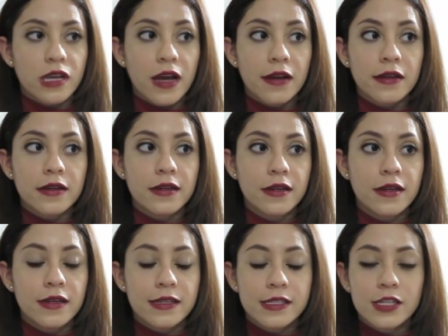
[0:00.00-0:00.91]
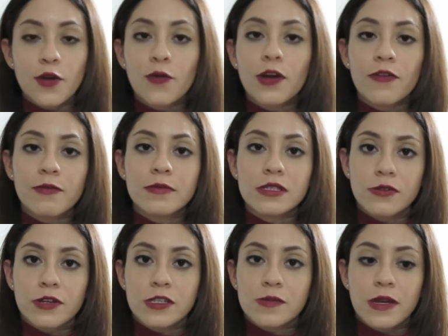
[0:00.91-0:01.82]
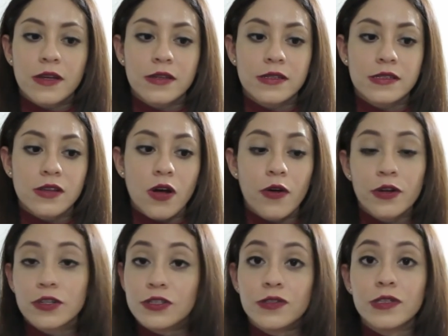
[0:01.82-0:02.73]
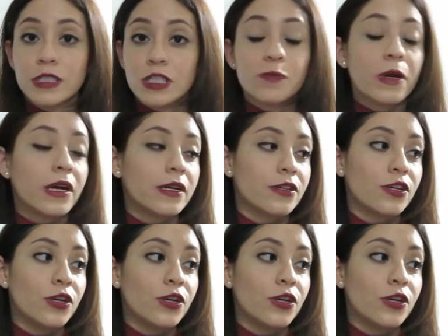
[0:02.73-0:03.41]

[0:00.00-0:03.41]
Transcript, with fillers: I stay away from stores because all you do is spend.